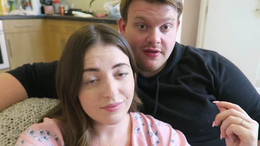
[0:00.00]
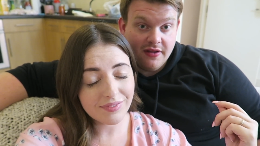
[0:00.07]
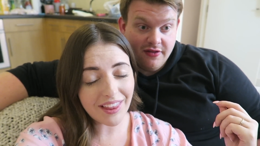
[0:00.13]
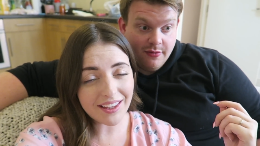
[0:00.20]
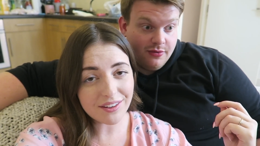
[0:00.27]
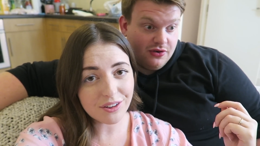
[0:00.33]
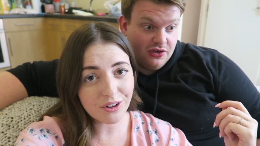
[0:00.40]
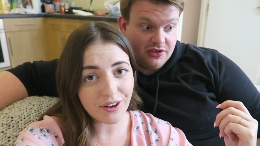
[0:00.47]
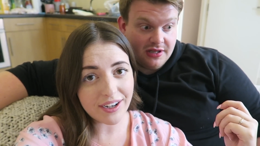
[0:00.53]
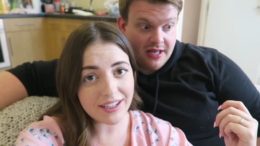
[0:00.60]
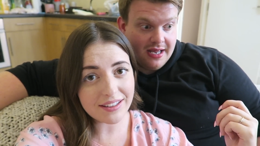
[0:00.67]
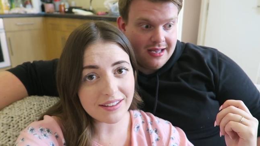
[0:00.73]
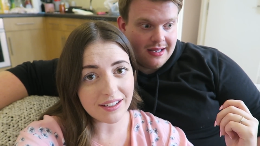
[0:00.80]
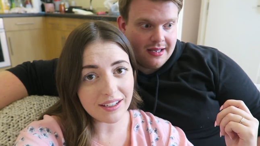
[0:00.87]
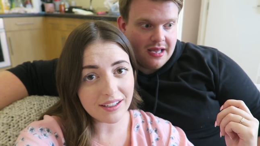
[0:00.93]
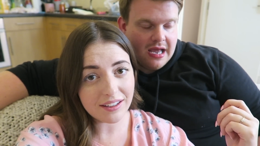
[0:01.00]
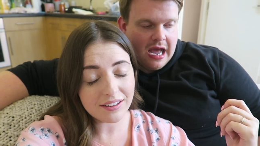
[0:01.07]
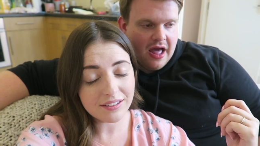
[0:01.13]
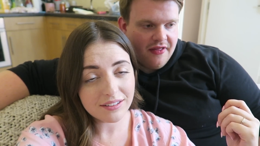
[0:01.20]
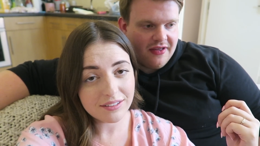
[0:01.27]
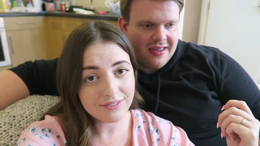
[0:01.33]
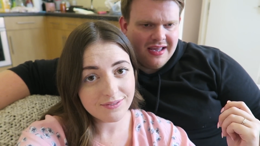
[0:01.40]
Speaker 1: And they were just crazy. Like,
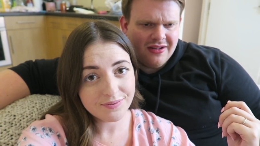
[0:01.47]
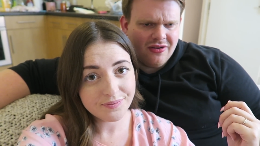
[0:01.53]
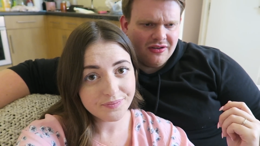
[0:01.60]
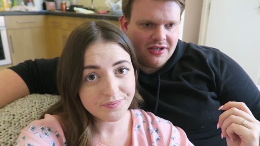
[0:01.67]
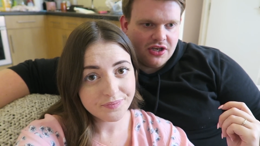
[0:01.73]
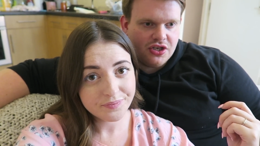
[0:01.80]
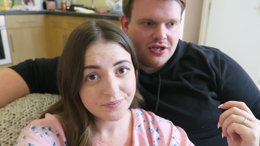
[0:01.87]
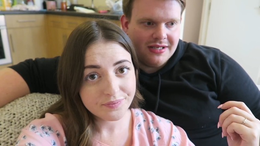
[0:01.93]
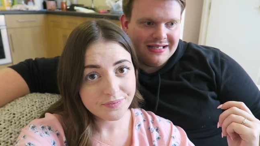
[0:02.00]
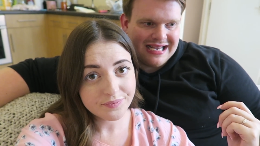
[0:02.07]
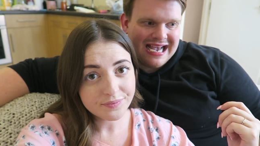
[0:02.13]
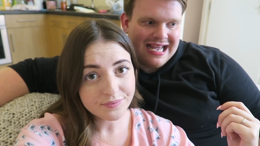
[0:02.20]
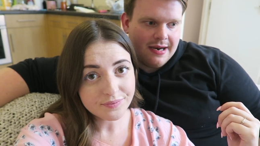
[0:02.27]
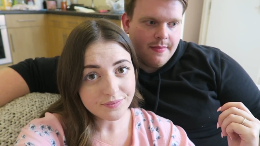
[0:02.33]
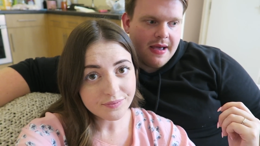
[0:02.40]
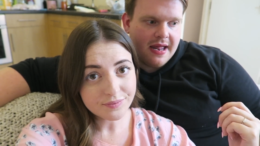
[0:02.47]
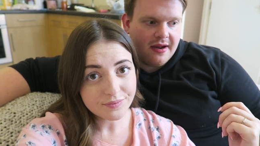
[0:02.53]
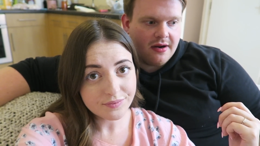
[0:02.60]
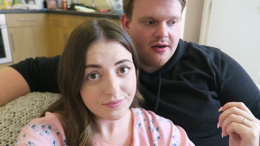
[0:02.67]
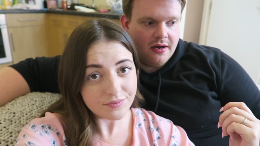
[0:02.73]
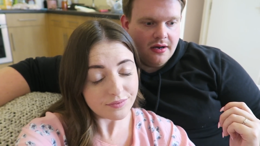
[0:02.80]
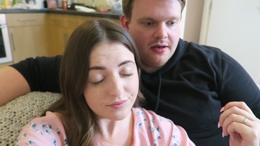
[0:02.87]
I think he'd auditioned in
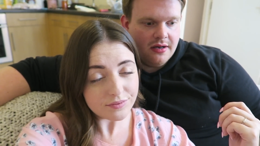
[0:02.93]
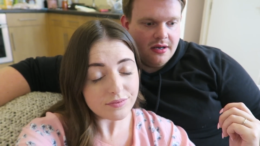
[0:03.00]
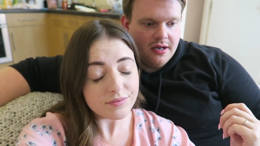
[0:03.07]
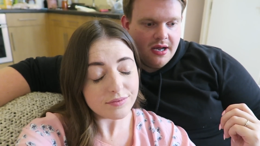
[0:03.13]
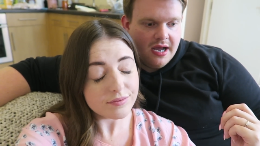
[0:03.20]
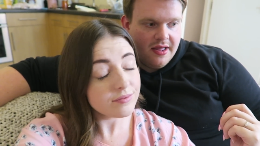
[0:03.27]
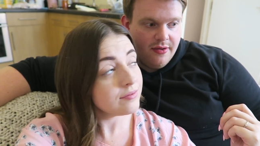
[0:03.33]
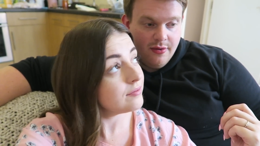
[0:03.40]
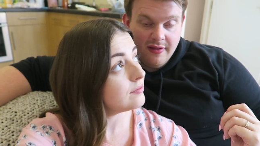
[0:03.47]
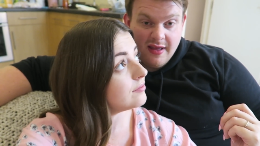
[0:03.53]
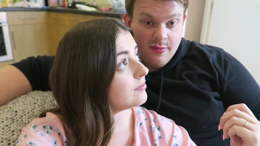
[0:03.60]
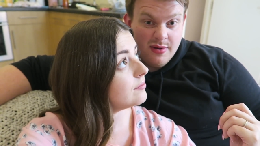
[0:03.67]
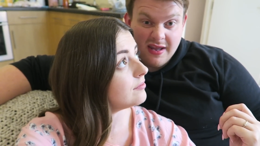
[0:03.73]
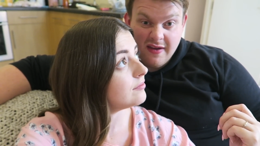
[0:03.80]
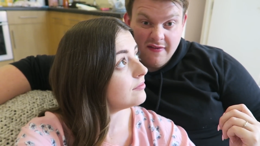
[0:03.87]
America, and they were like, we